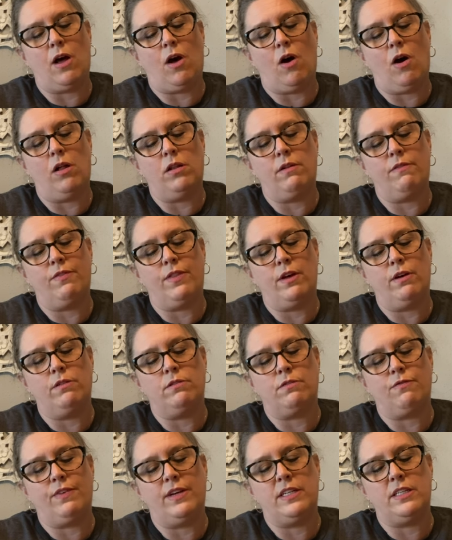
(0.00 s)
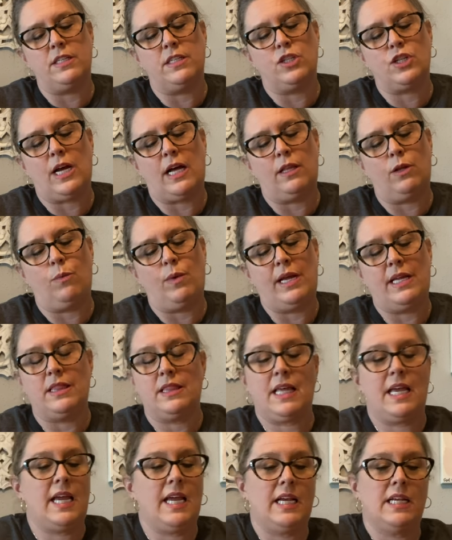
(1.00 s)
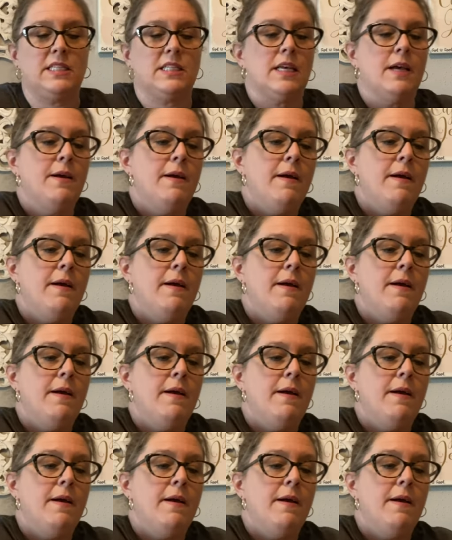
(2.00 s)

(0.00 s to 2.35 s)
all of those vintage Halloween things,